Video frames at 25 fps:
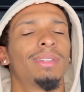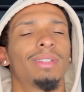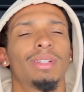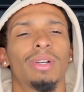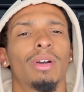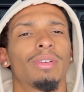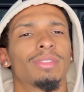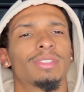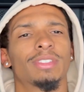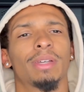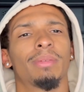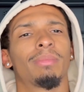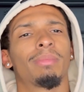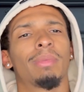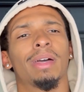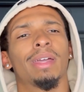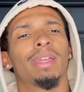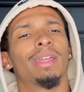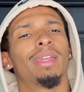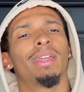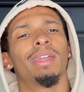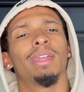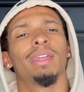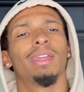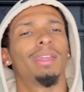Go off the top of my
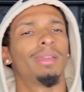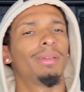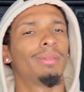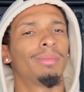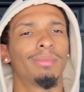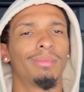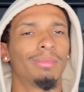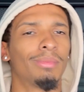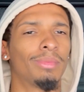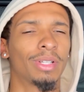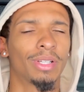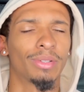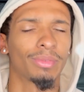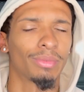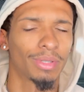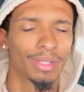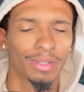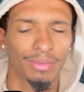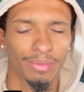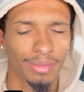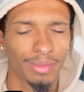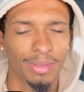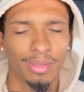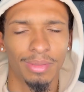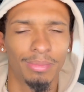head, whatever.
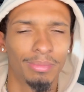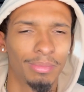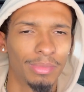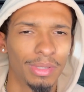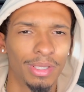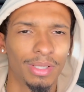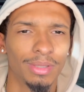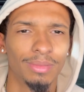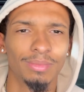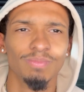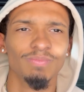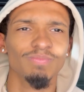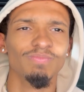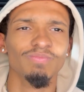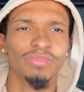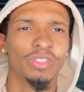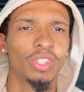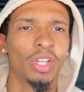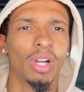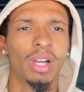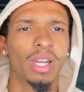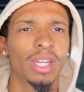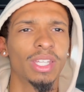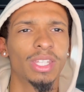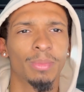But
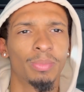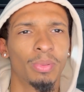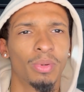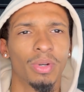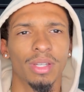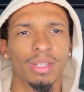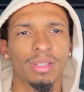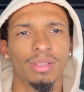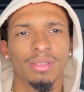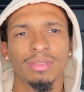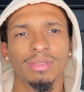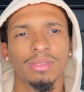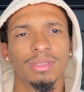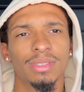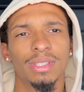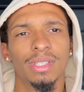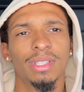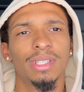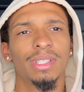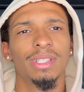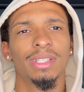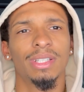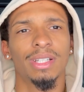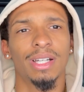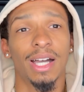y'all get the point.
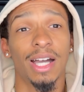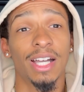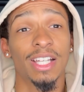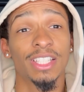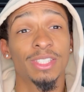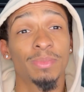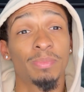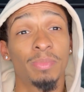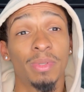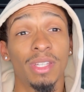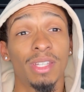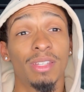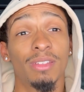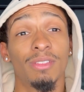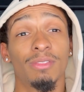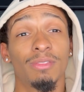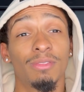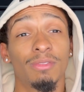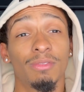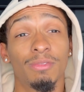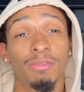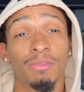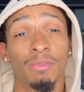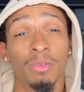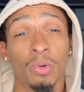I spent
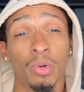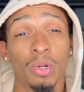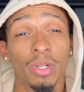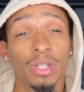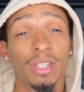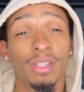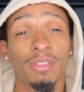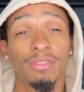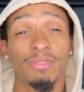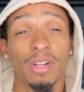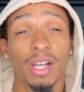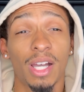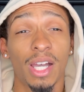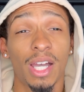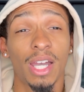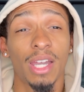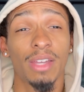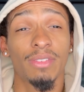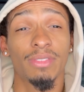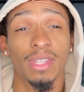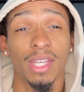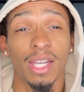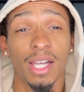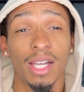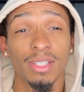
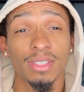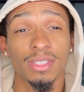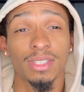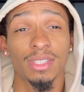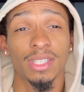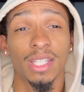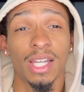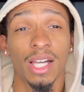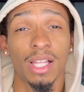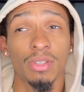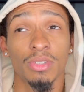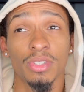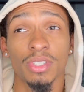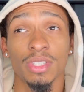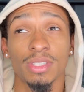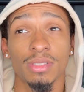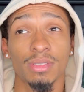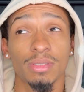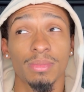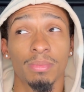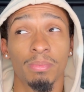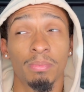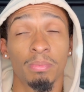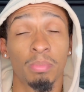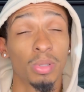
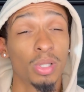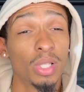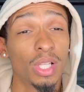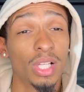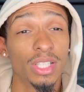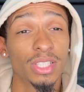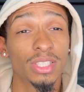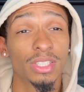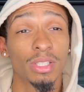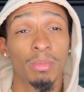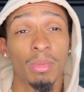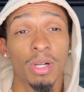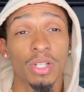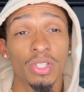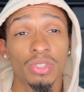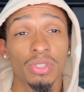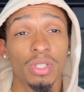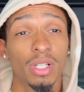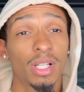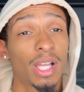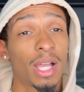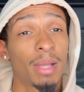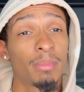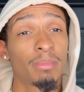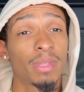$45,000 plus on my
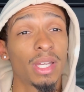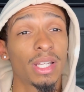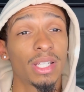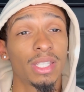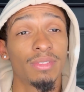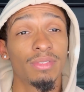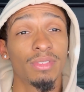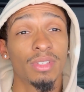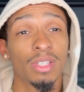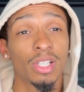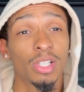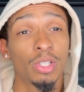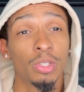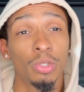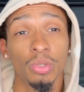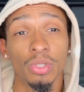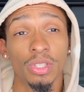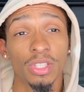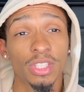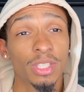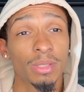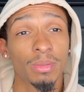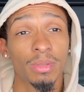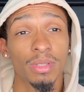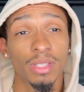truck. I'm not even including
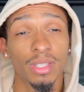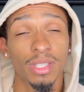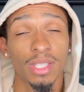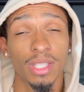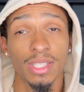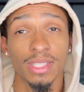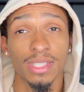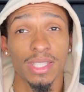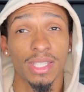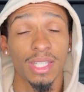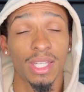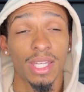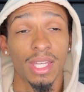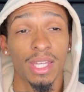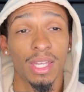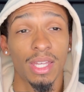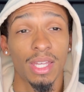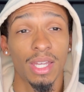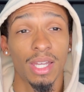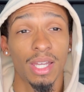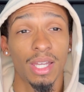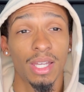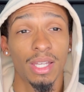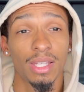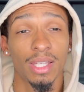some of the things that
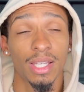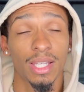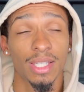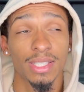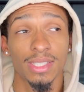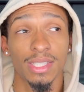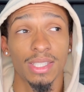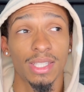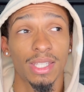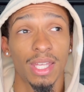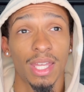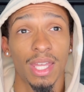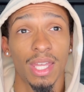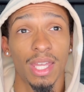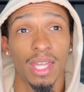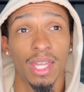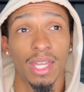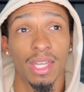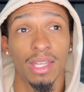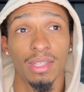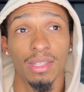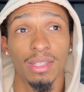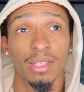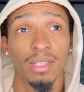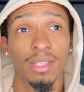I like I said,
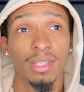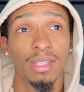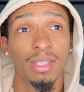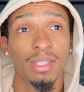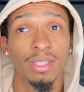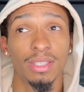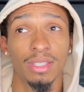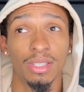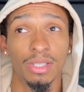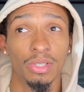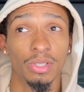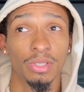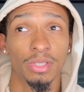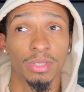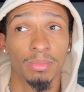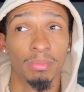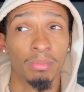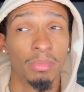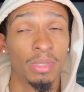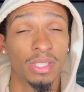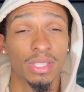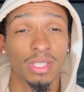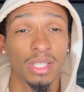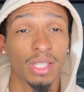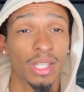had little
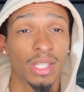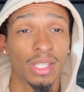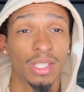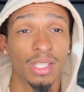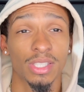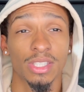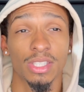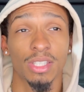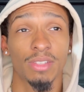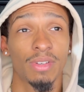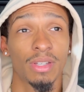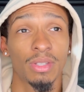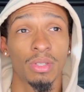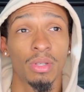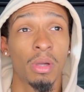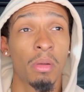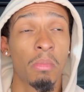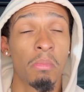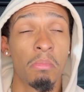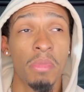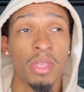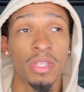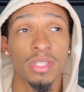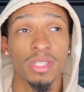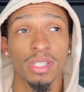miscellaneous stuff. I know
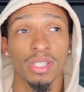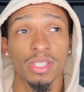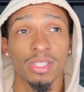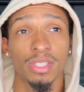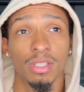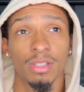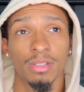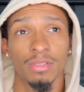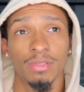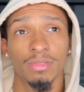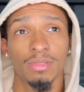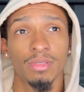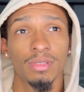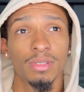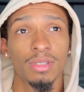I'm missing stuff